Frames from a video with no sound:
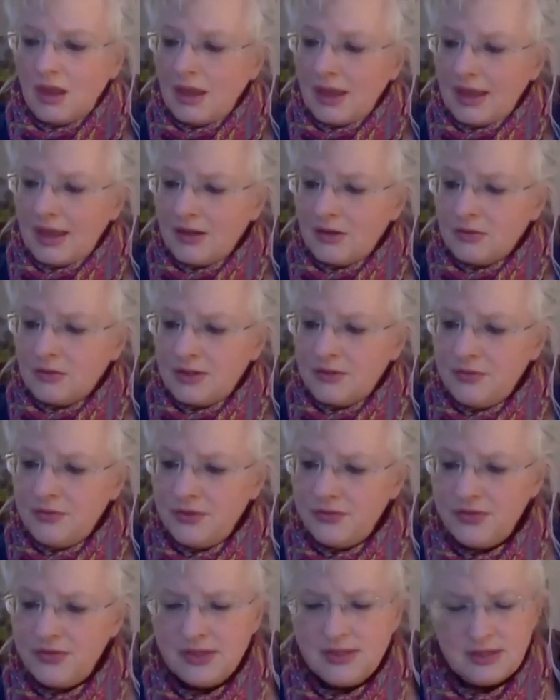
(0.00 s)
and only
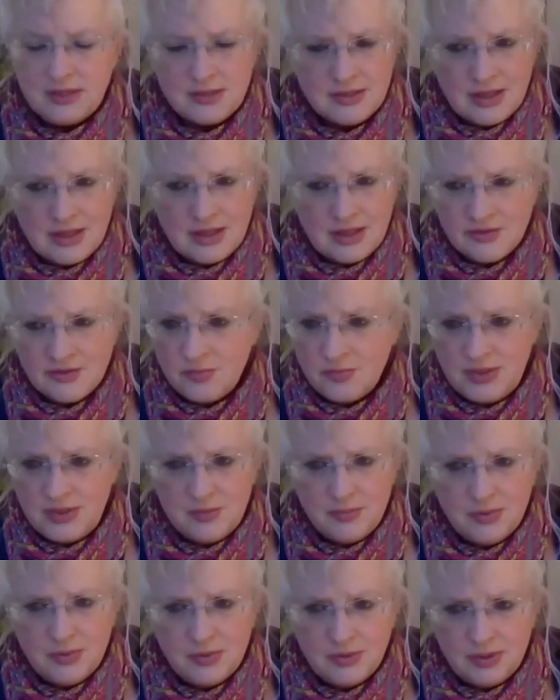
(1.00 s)
56,000
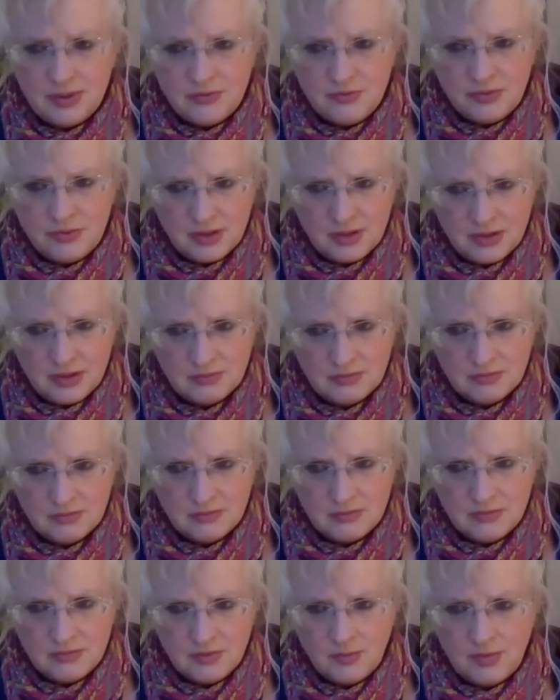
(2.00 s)
people live there.
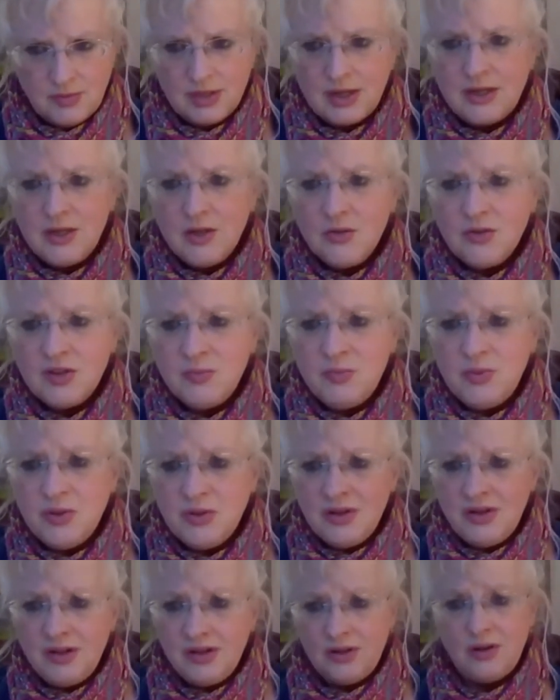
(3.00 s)
I mean, I know
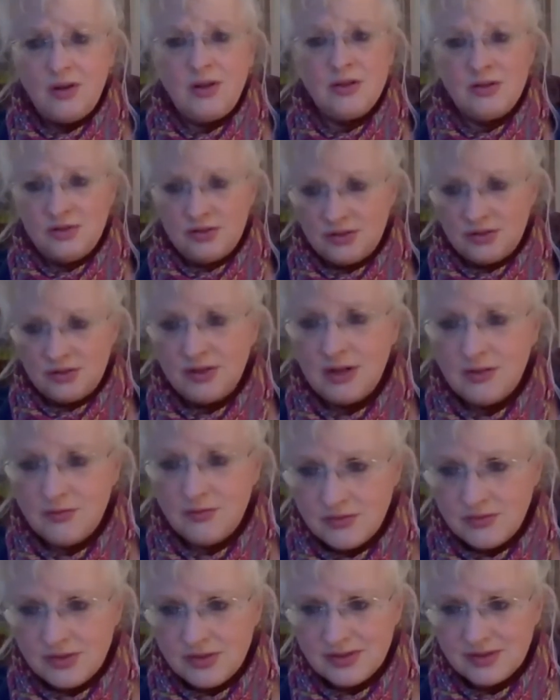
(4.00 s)
community colleges that have
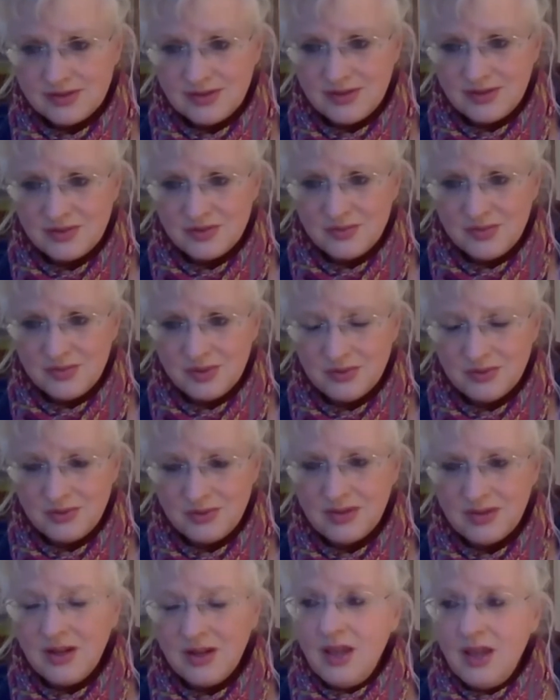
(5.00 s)
56,000 people.
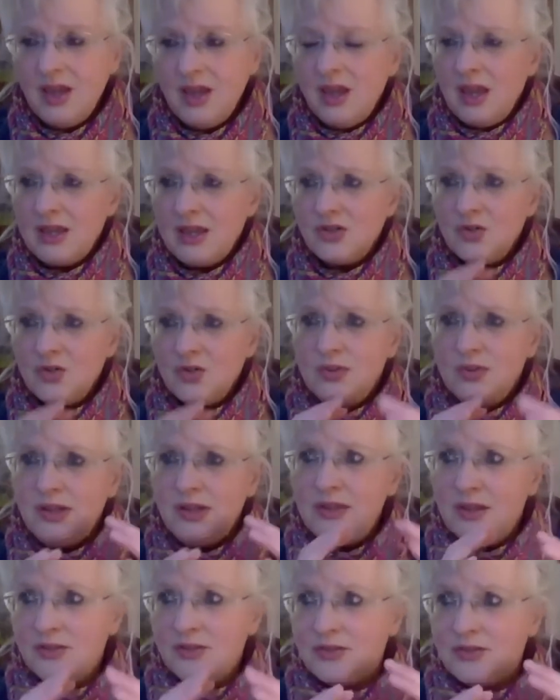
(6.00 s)
Right? and
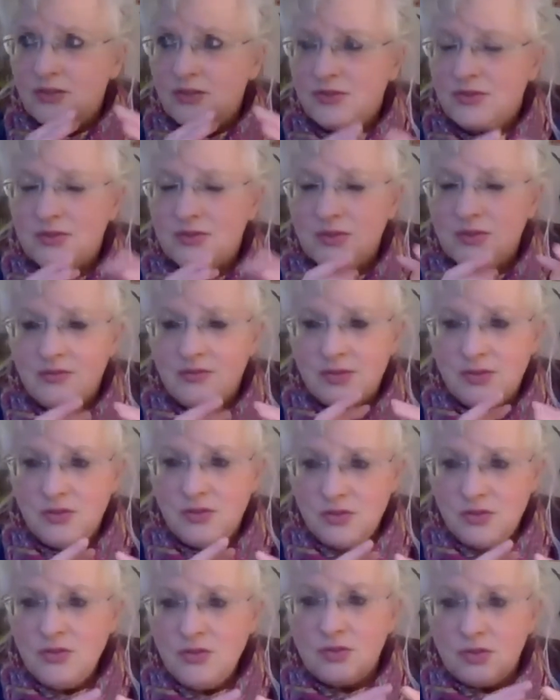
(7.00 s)
20,000 or so live in
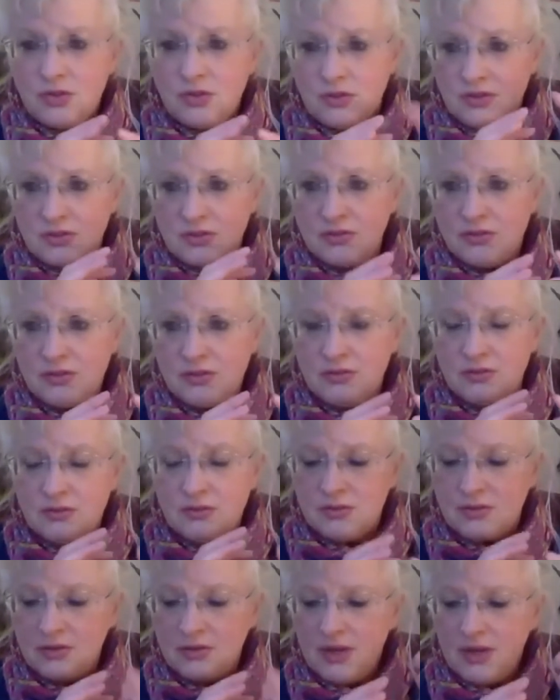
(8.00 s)
Nuuk, the,
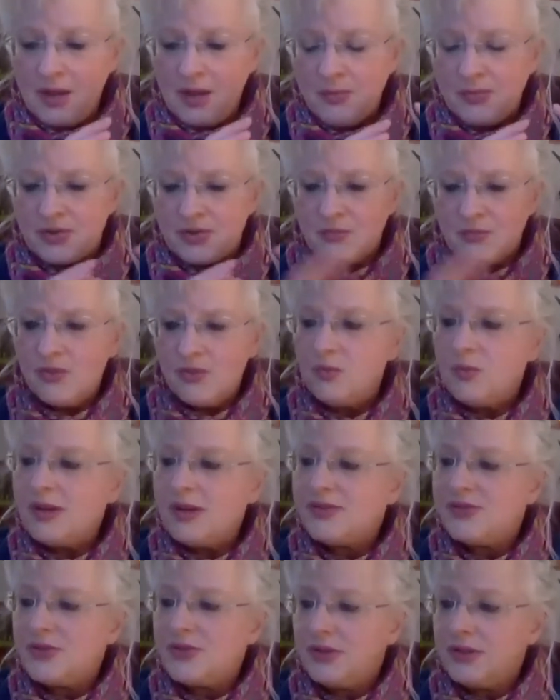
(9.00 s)
the capital, but the
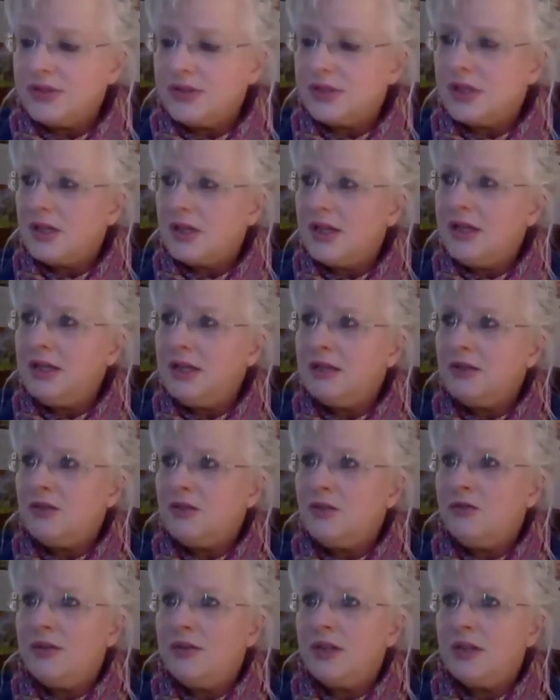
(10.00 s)
rest are in tiny
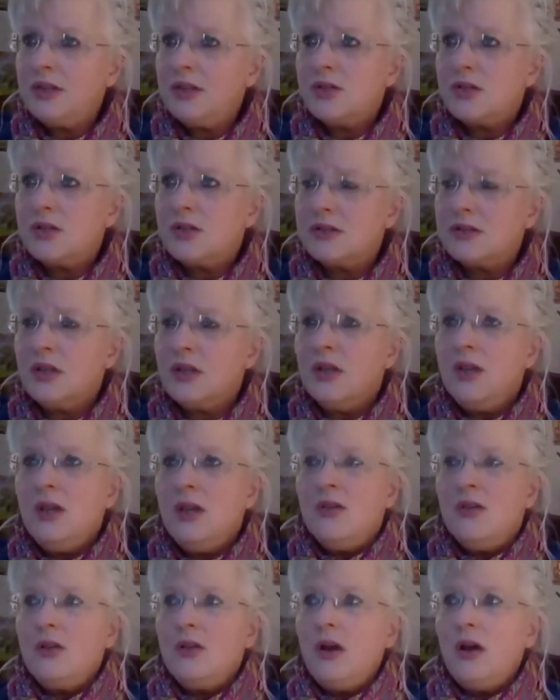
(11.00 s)
little villages
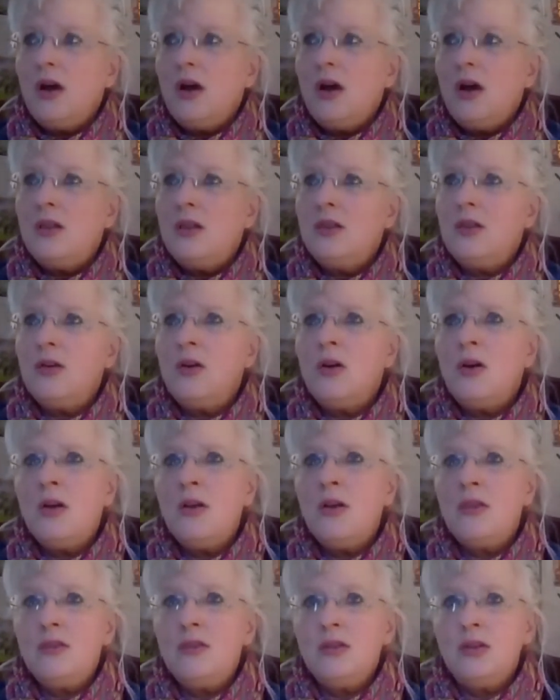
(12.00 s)
along
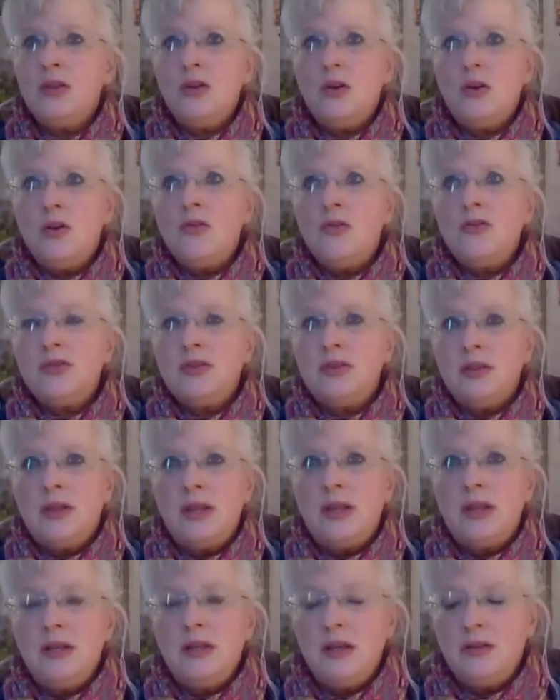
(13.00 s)
the
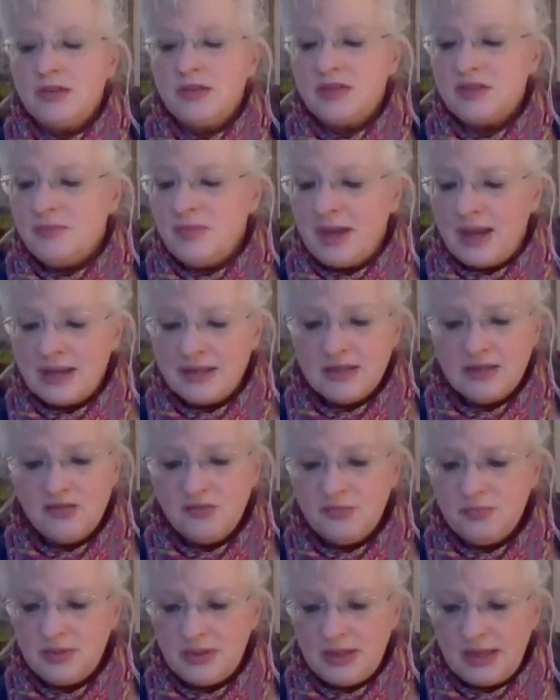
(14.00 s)
coastline of this massive
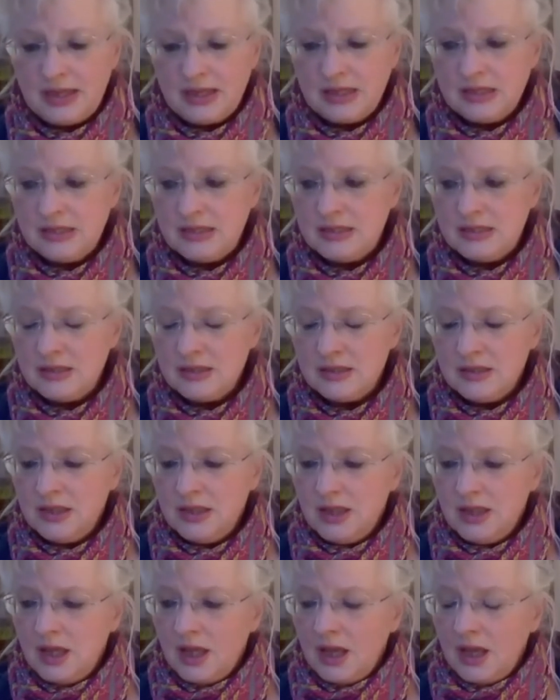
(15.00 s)
place.
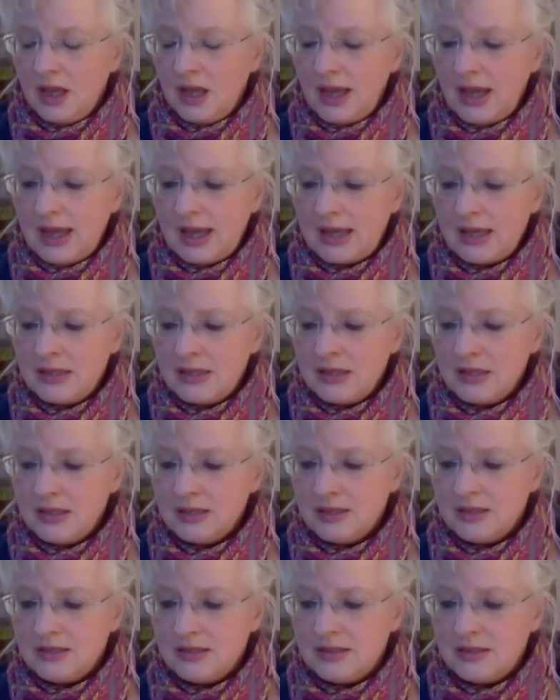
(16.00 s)
And
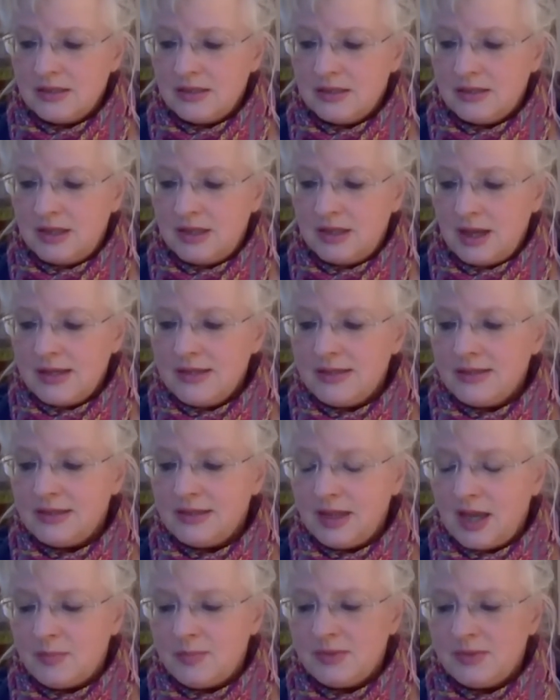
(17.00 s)
it's, the ice
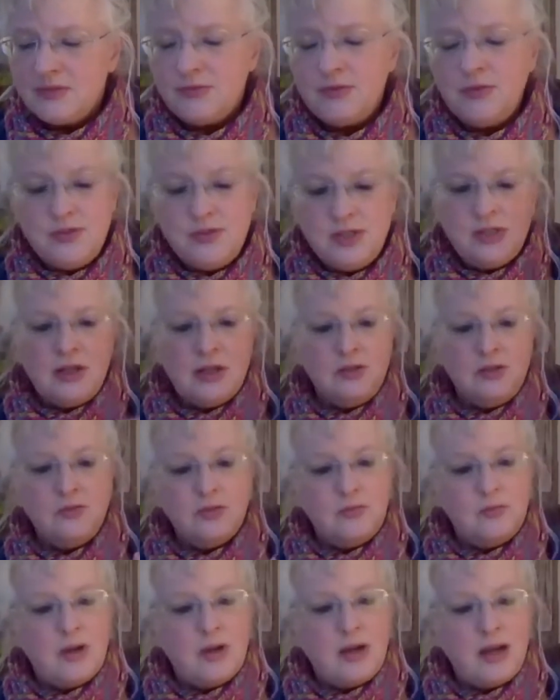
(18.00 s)
cap is
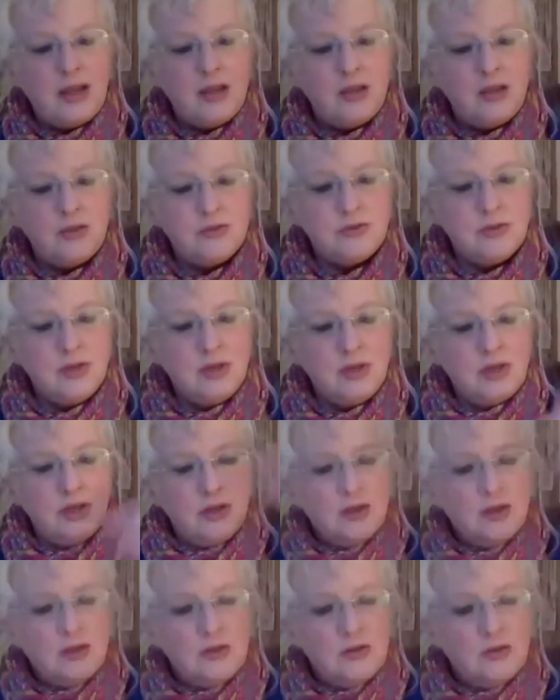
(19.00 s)
1,500 miles
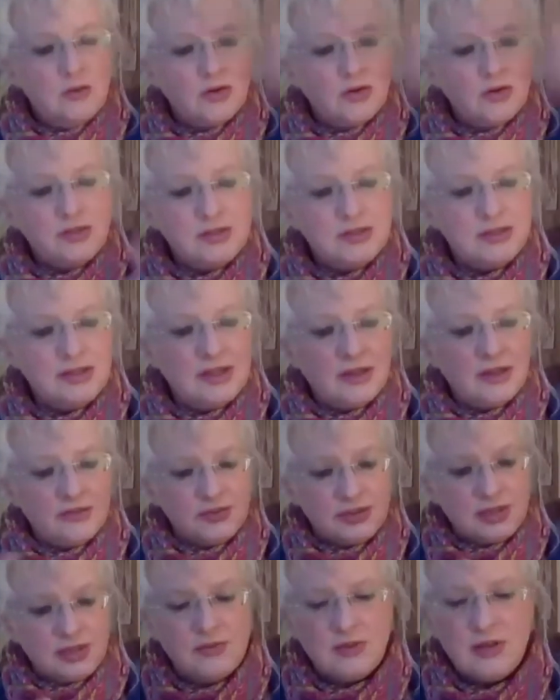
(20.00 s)
north to south,
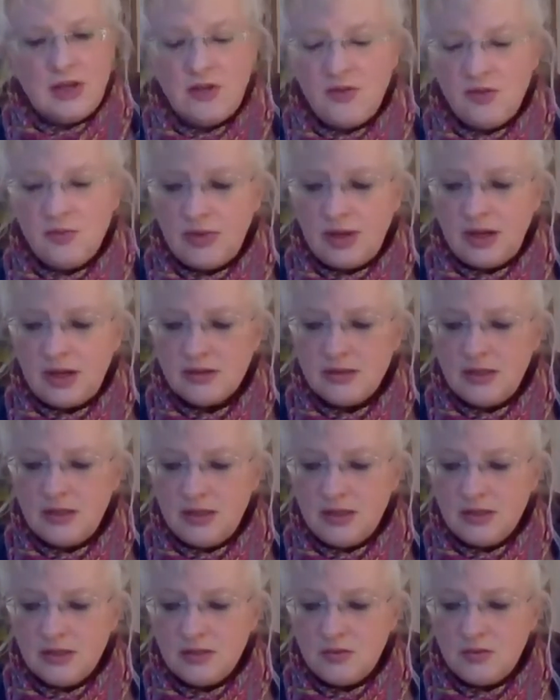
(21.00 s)
700 miles
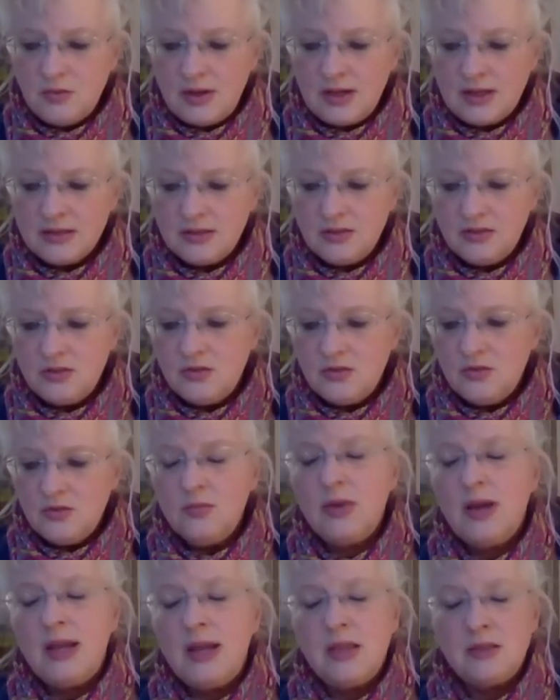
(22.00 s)
east to west, two
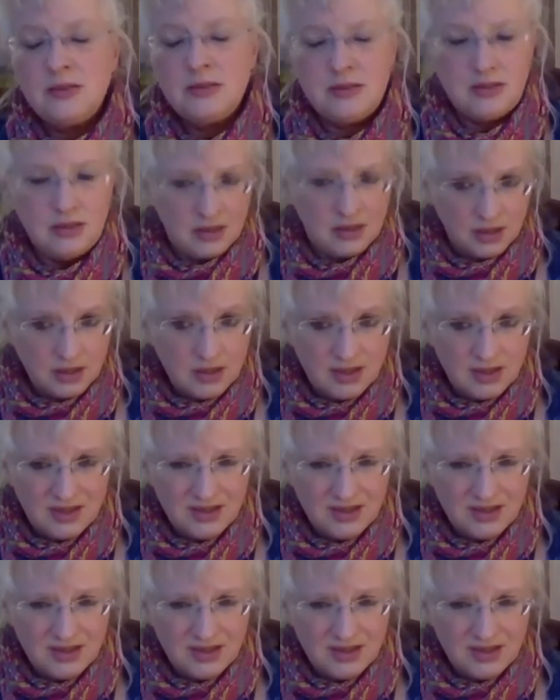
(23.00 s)
miles thick.